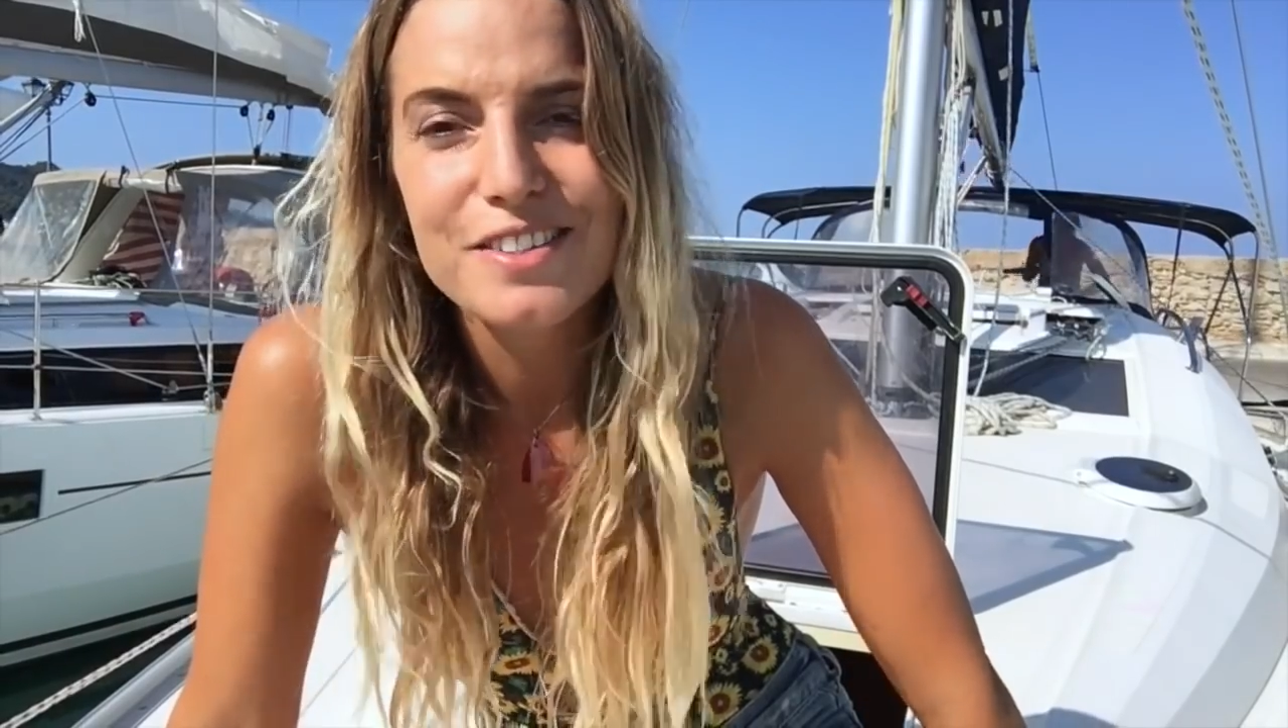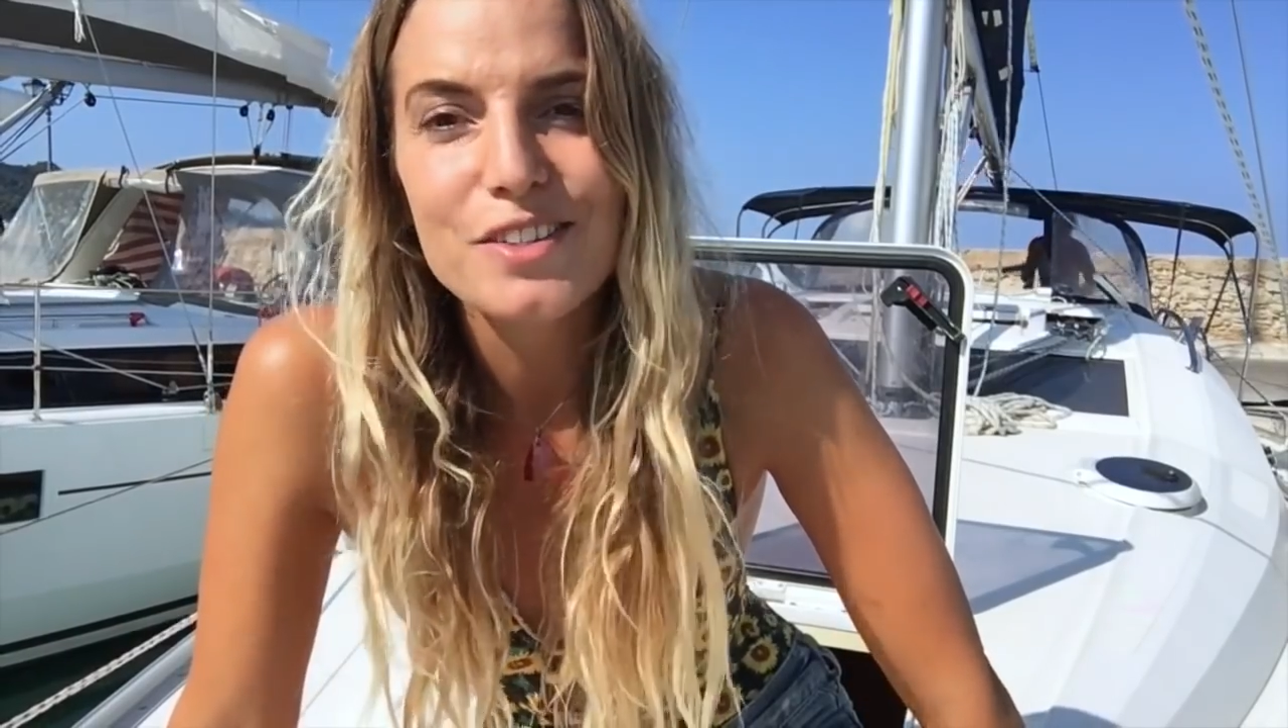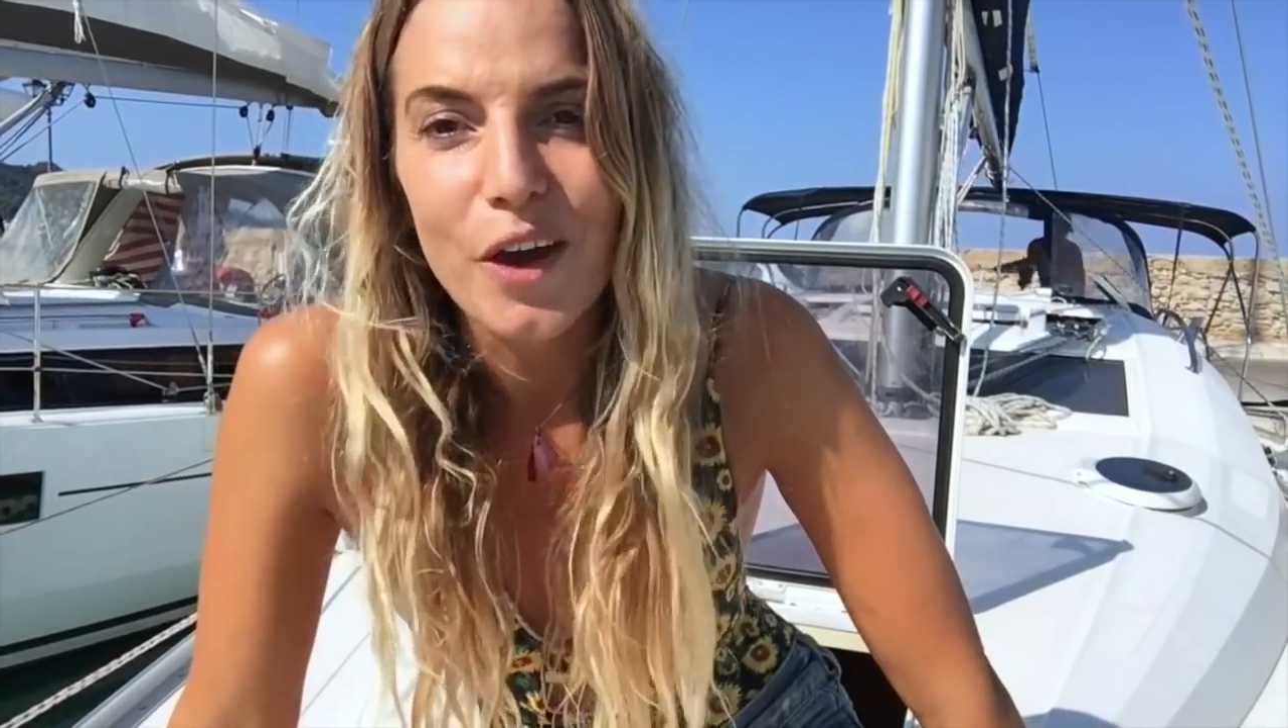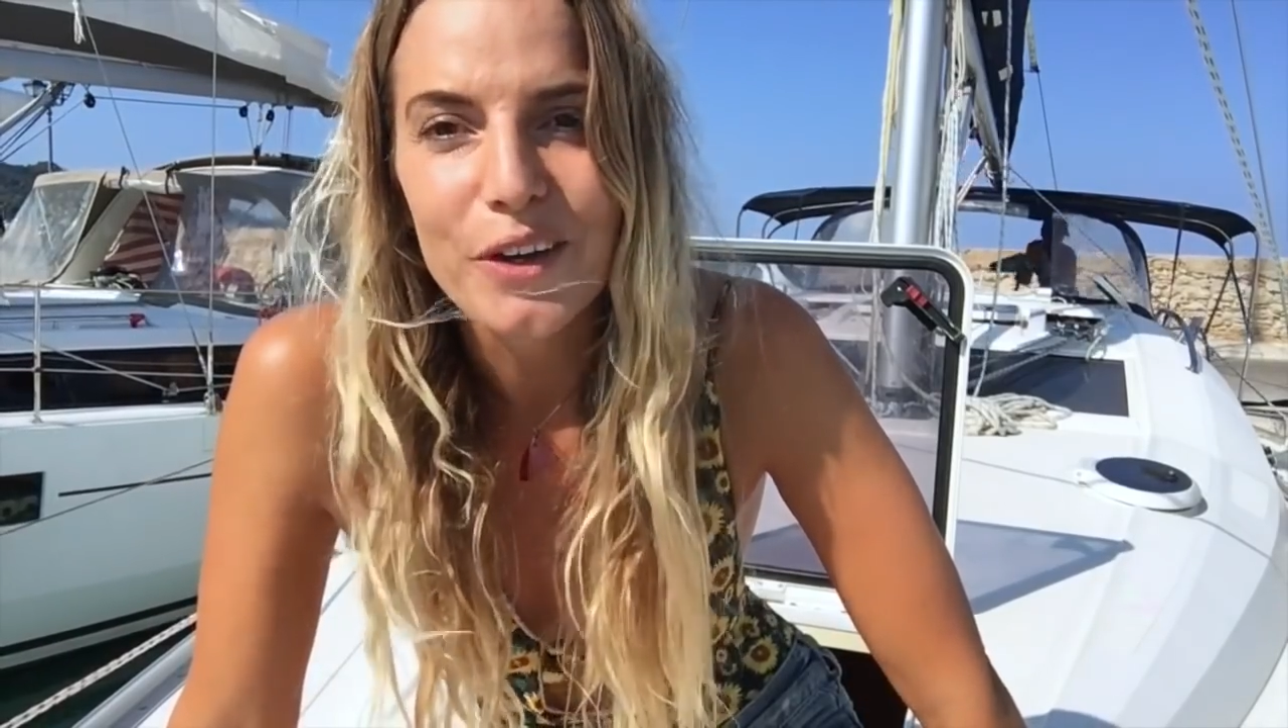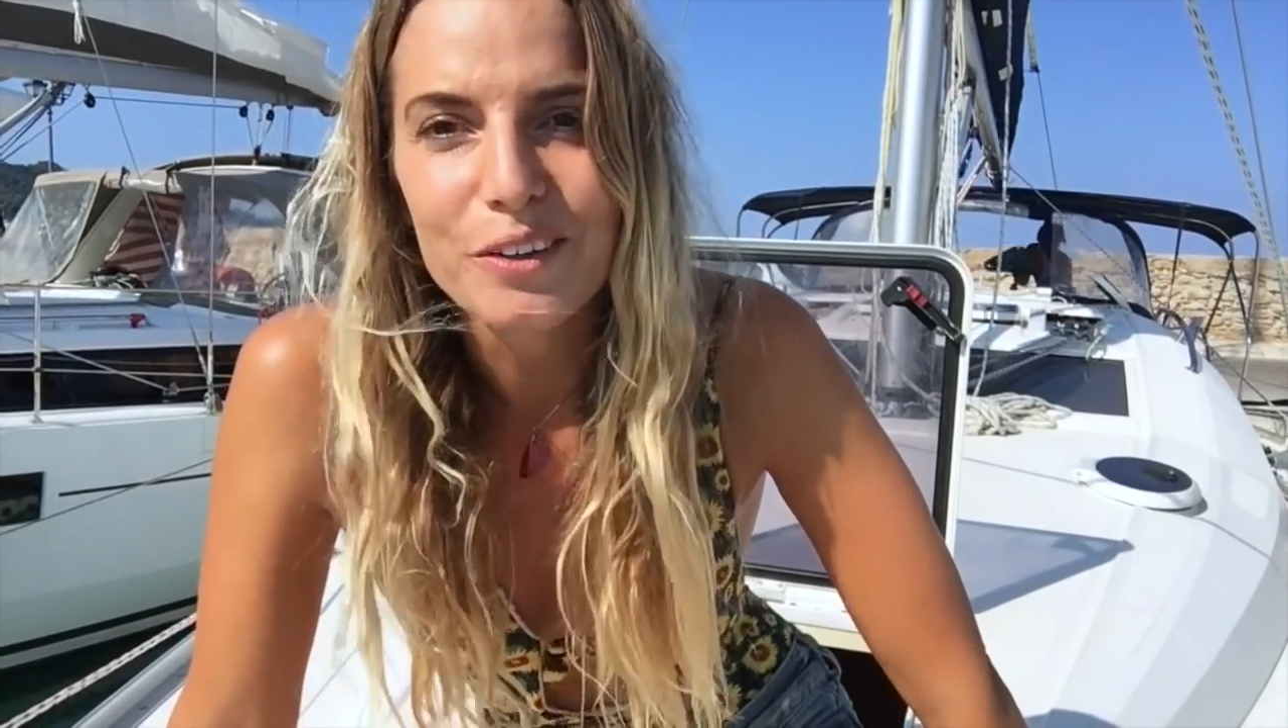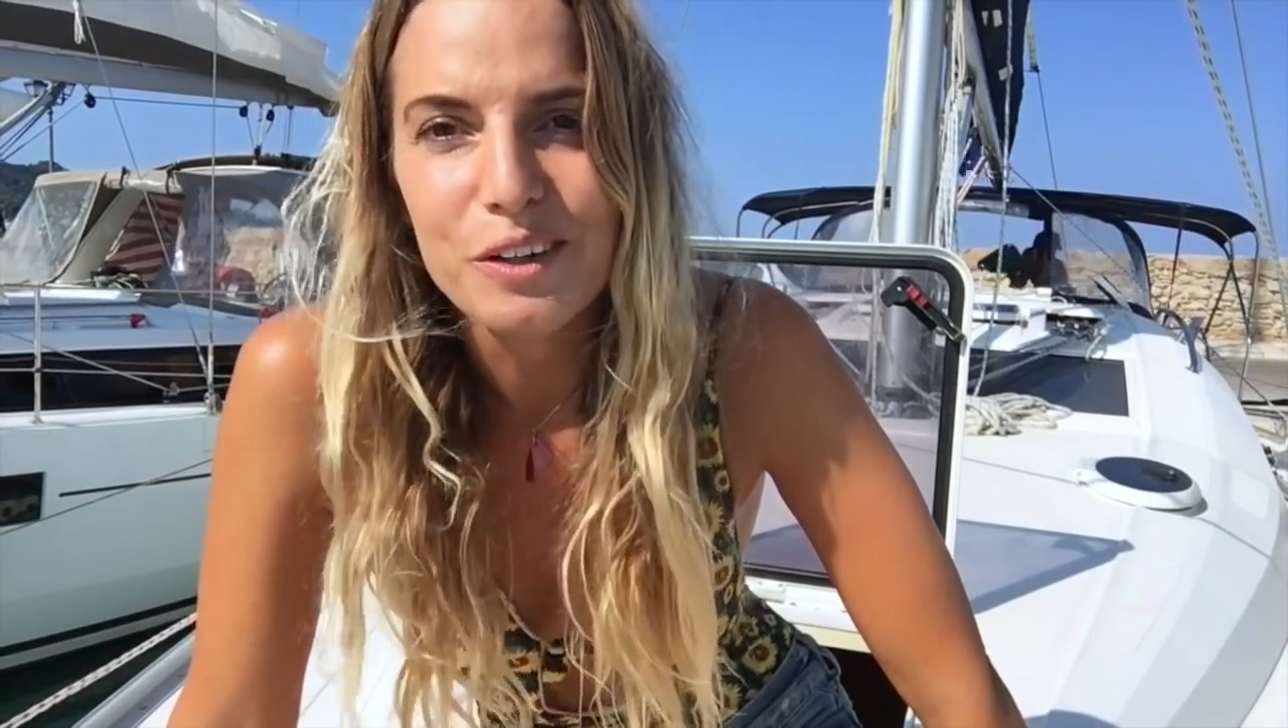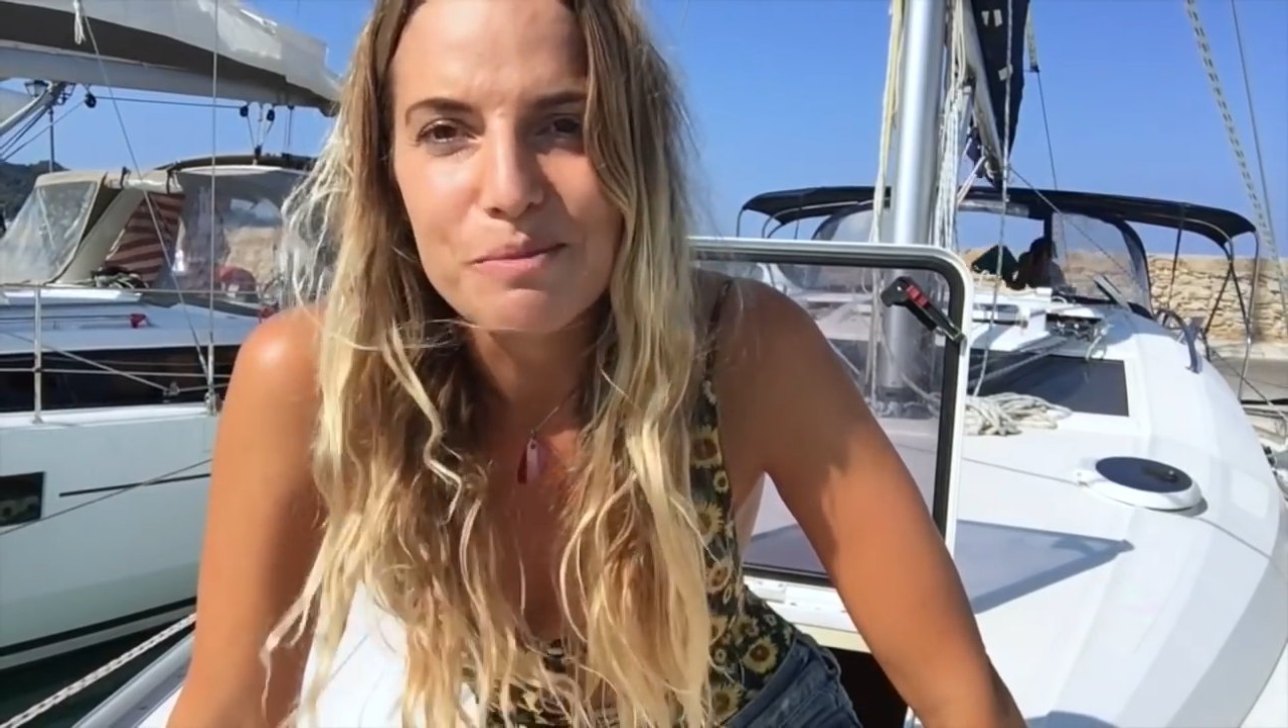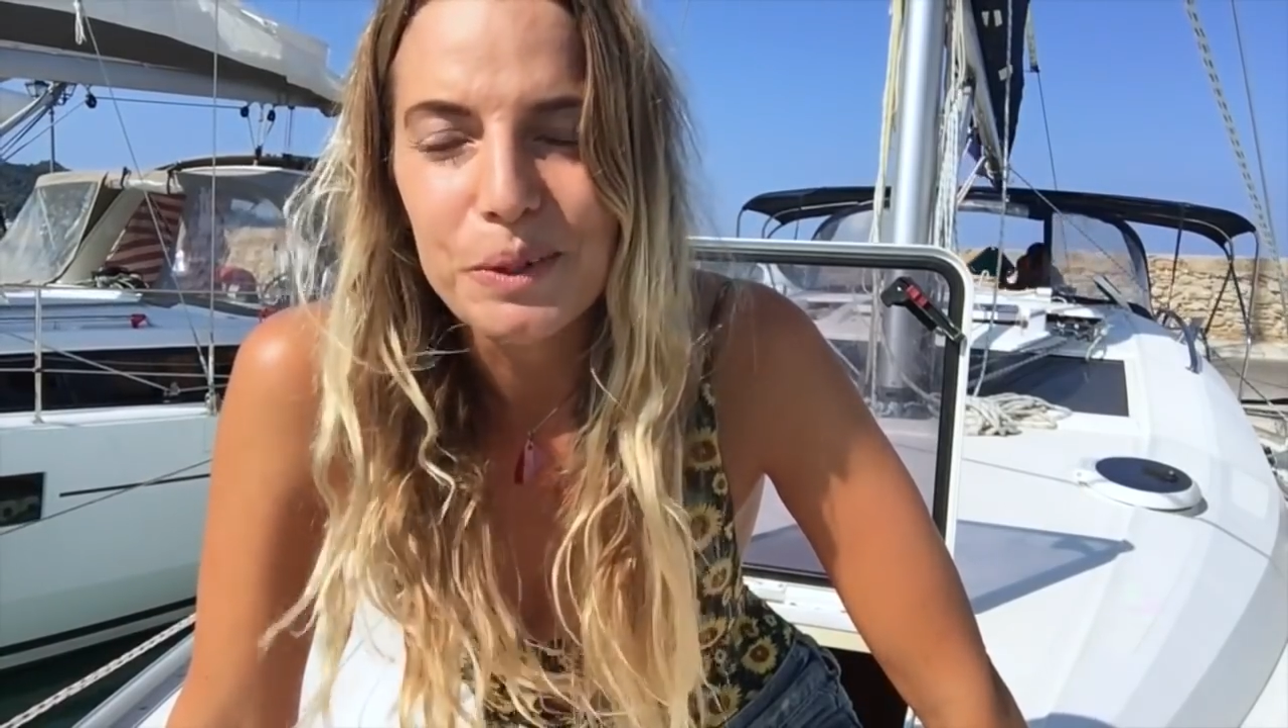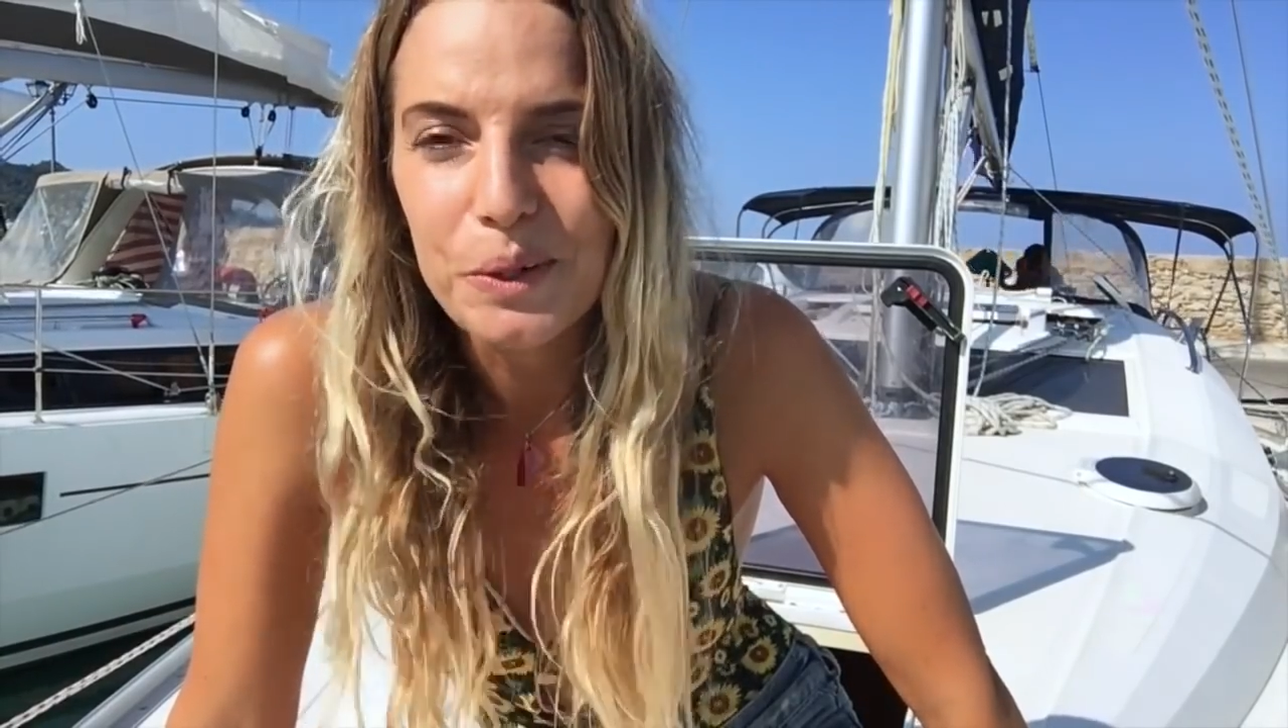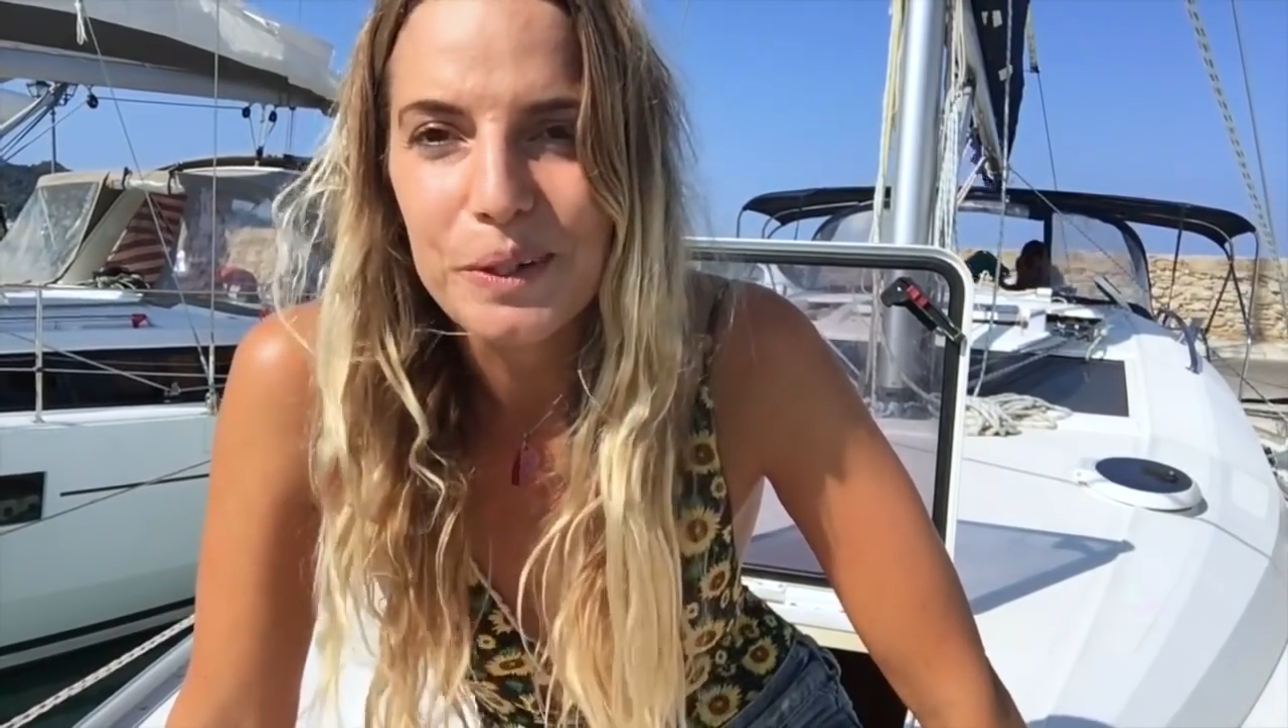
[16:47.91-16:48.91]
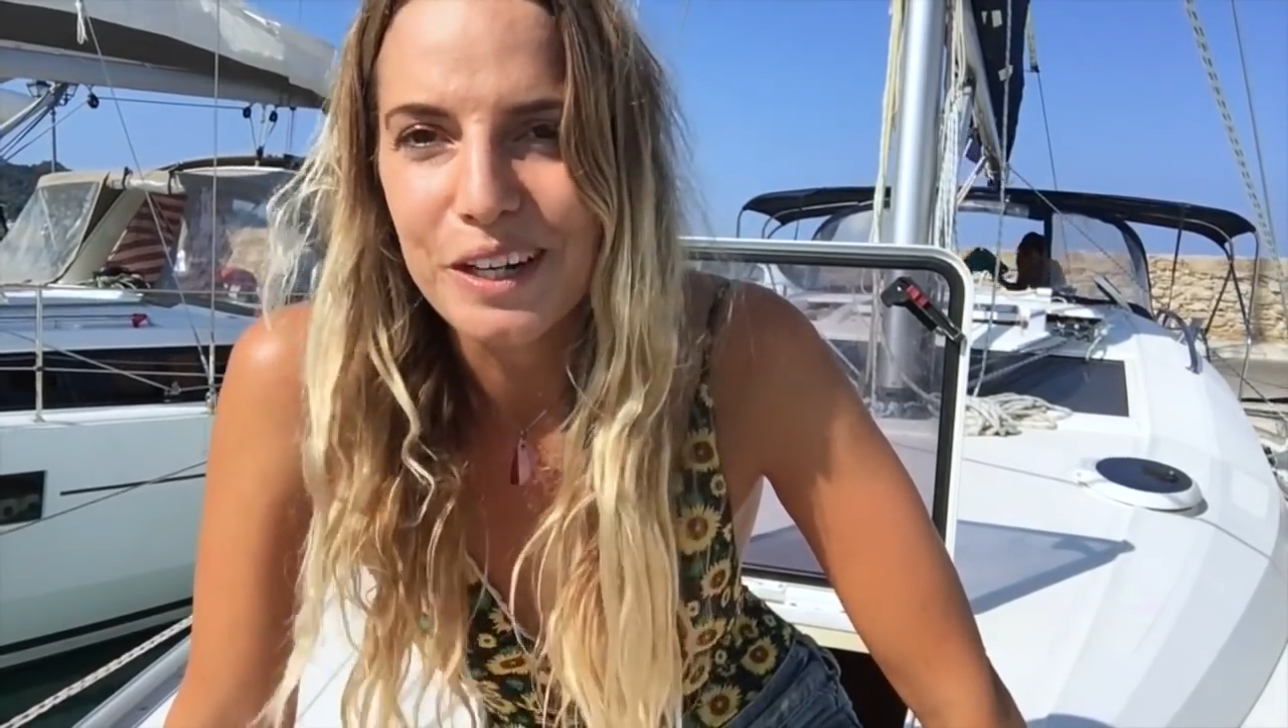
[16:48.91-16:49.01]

is so normal.